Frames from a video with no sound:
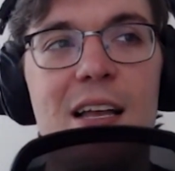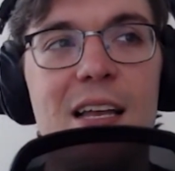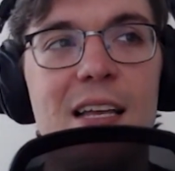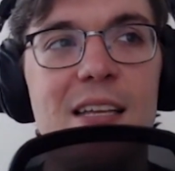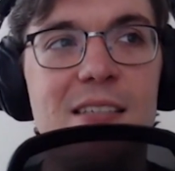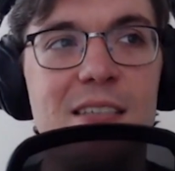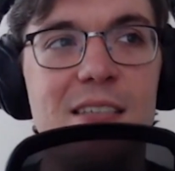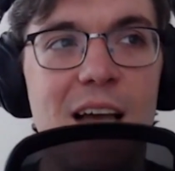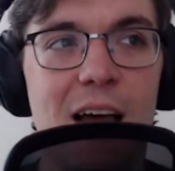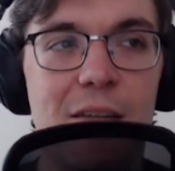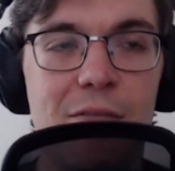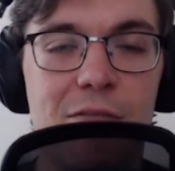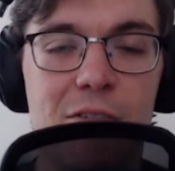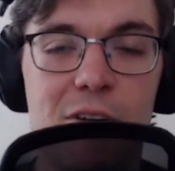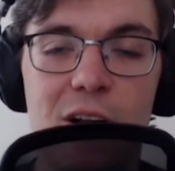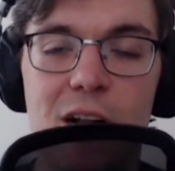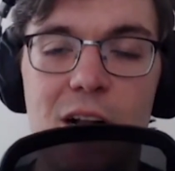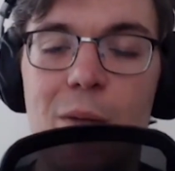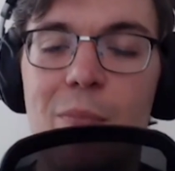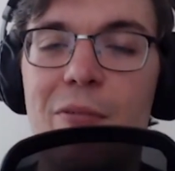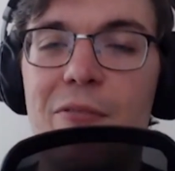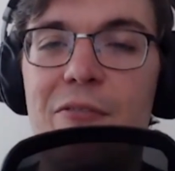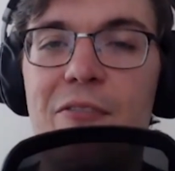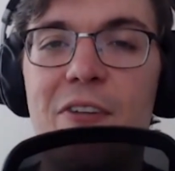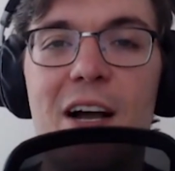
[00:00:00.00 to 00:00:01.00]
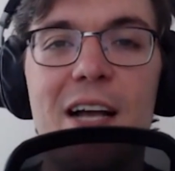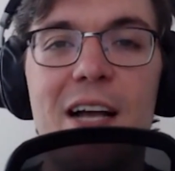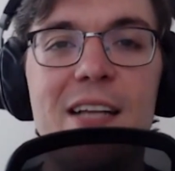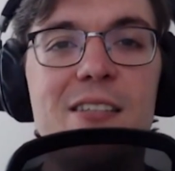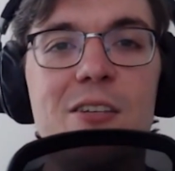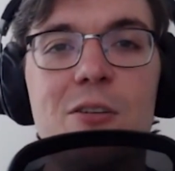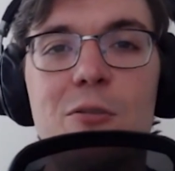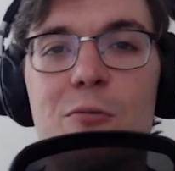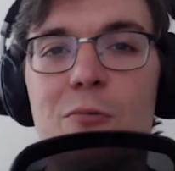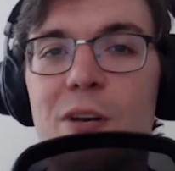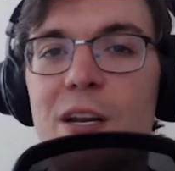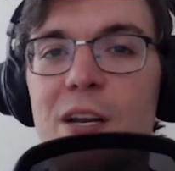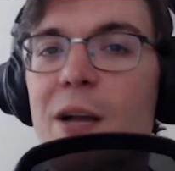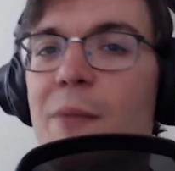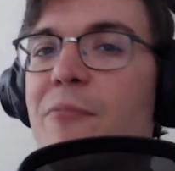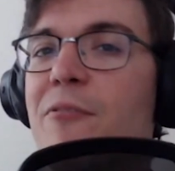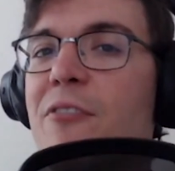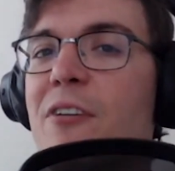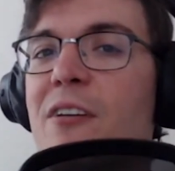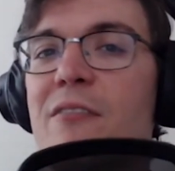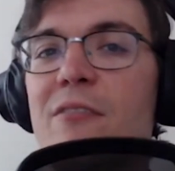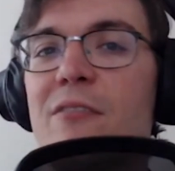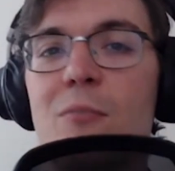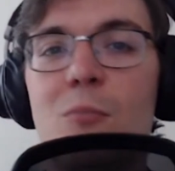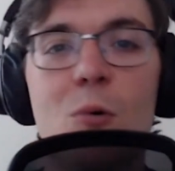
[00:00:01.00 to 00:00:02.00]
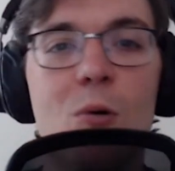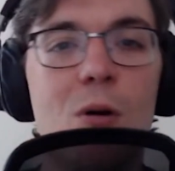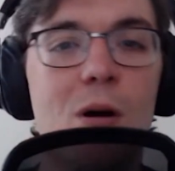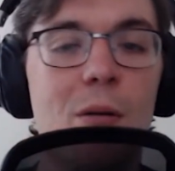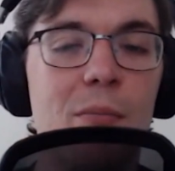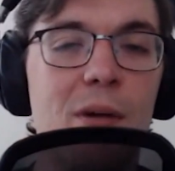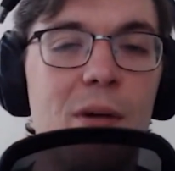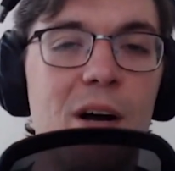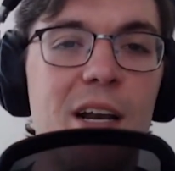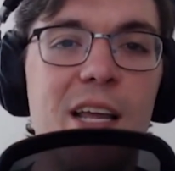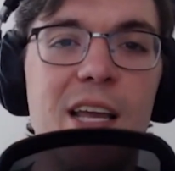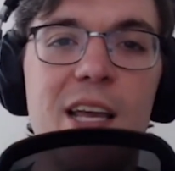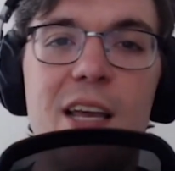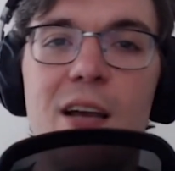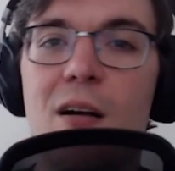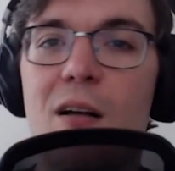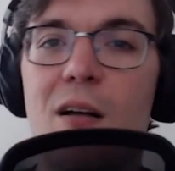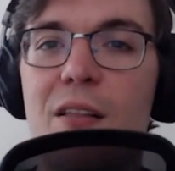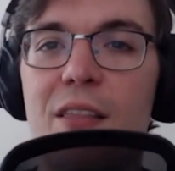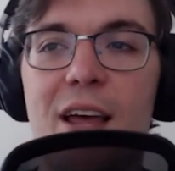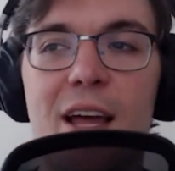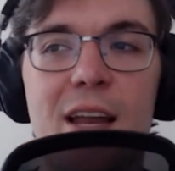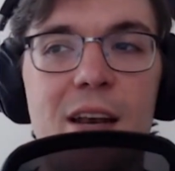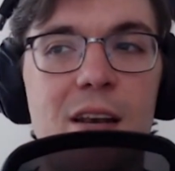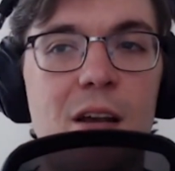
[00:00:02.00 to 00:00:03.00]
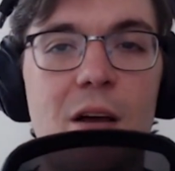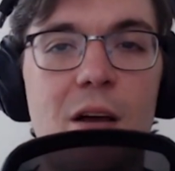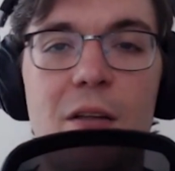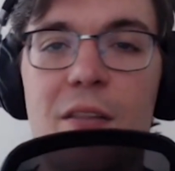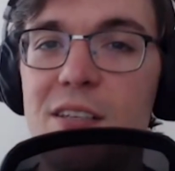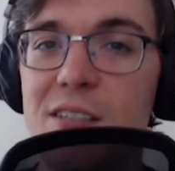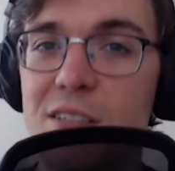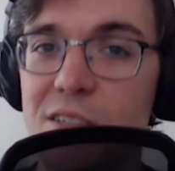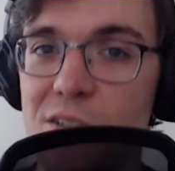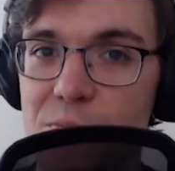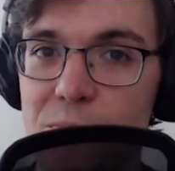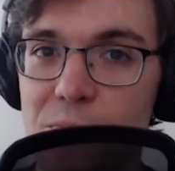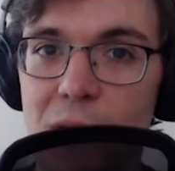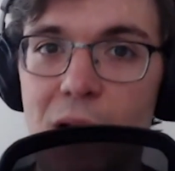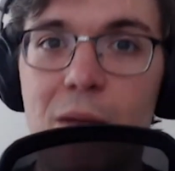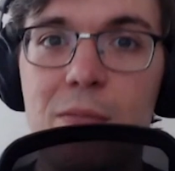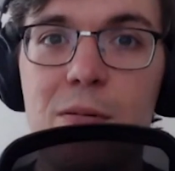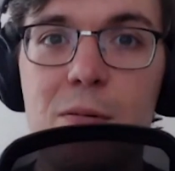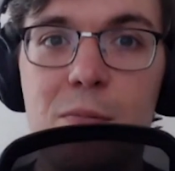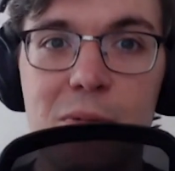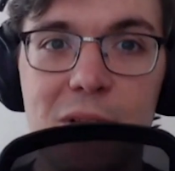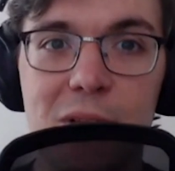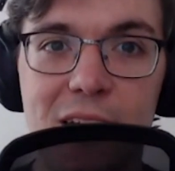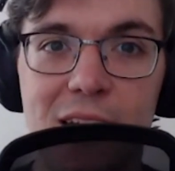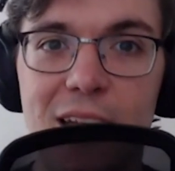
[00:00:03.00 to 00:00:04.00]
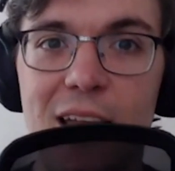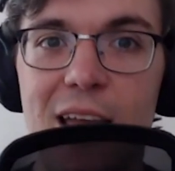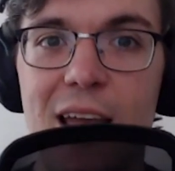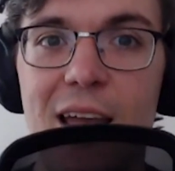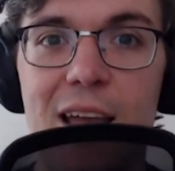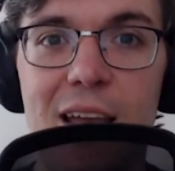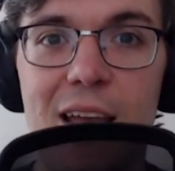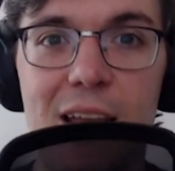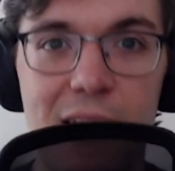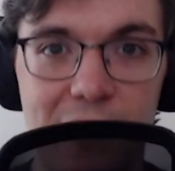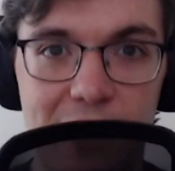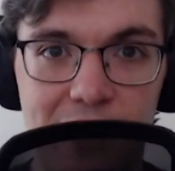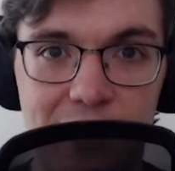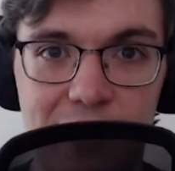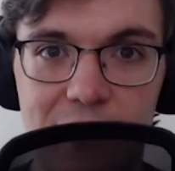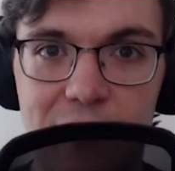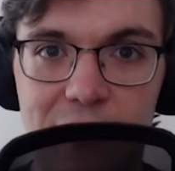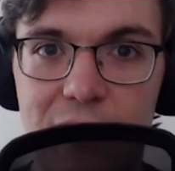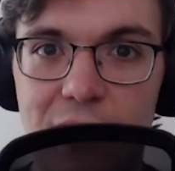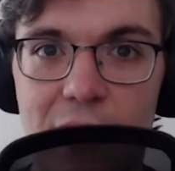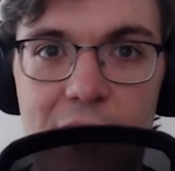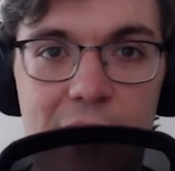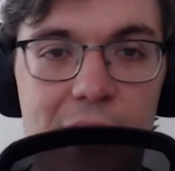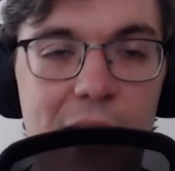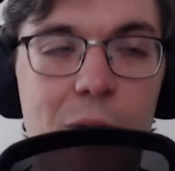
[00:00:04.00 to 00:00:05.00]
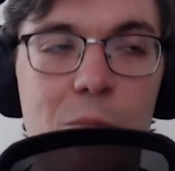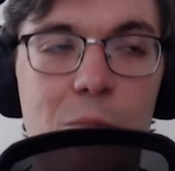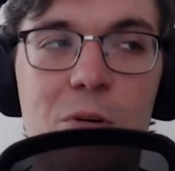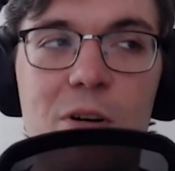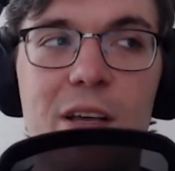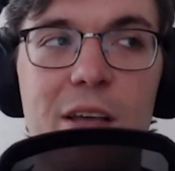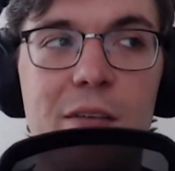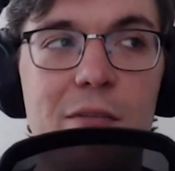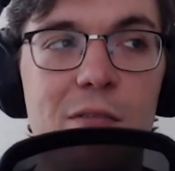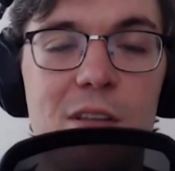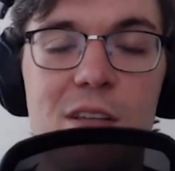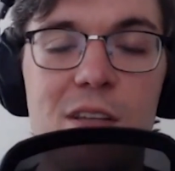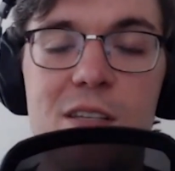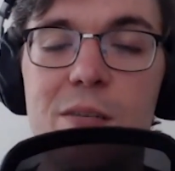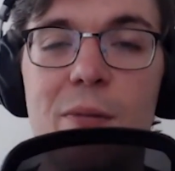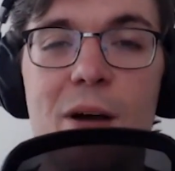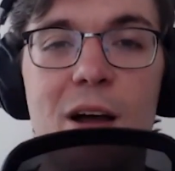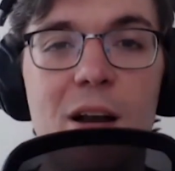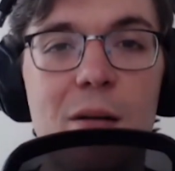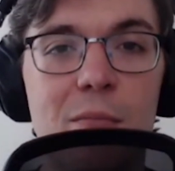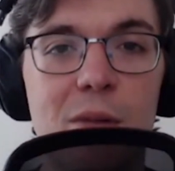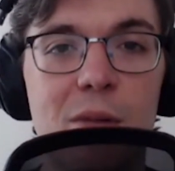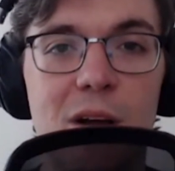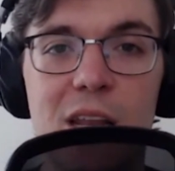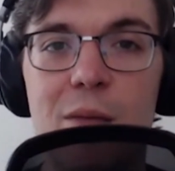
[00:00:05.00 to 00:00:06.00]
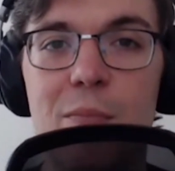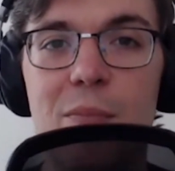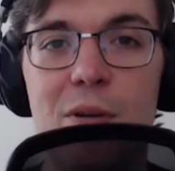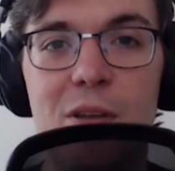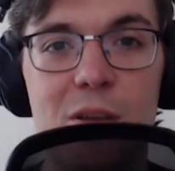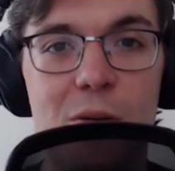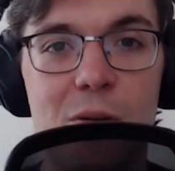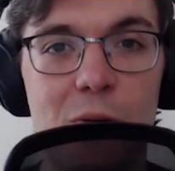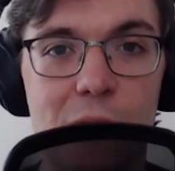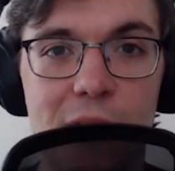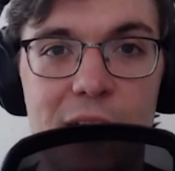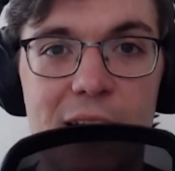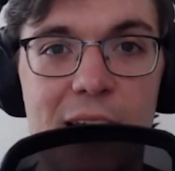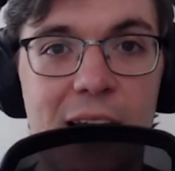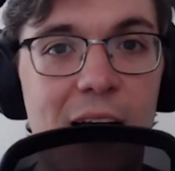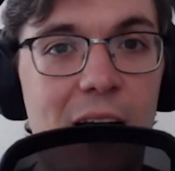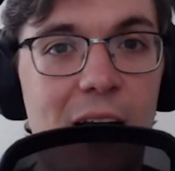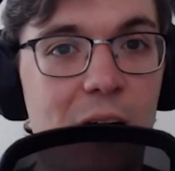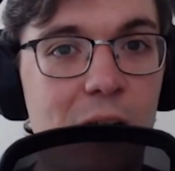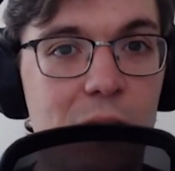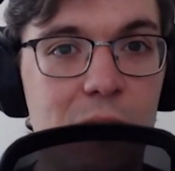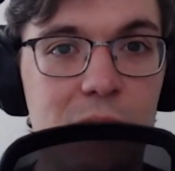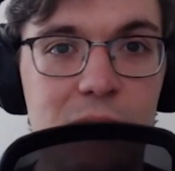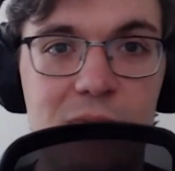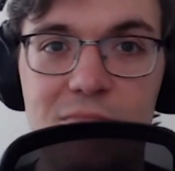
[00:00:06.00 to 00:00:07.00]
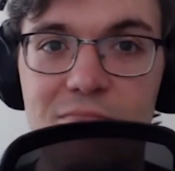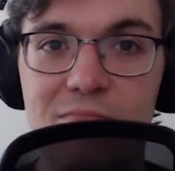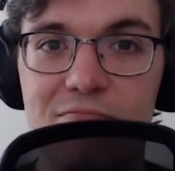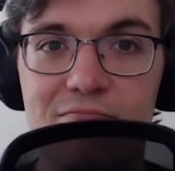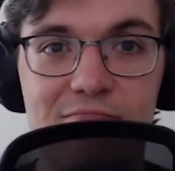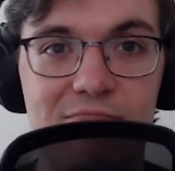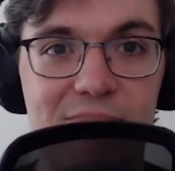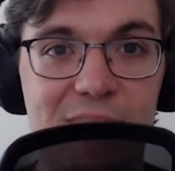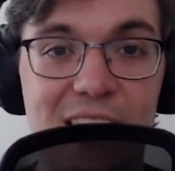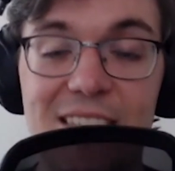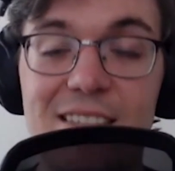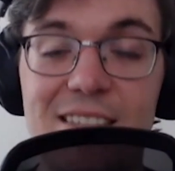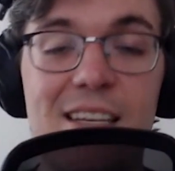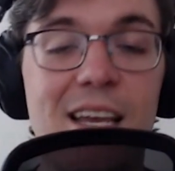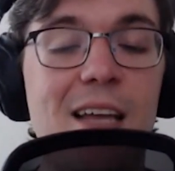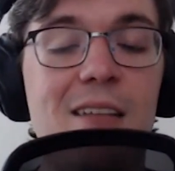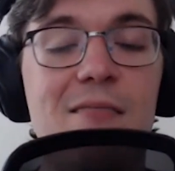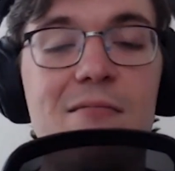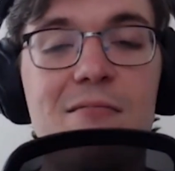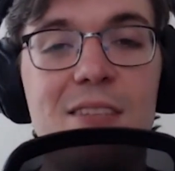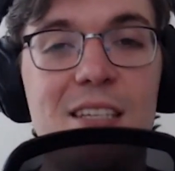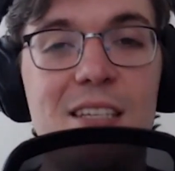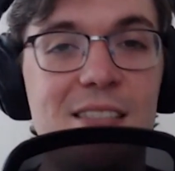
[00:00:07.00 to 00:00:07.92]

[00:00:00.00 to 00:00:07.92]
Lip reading: He's got it for a couple fights. He'll re-up for even more money, all that. No, this is probably all right, we'll give you this amount of money, but you are now, that's it.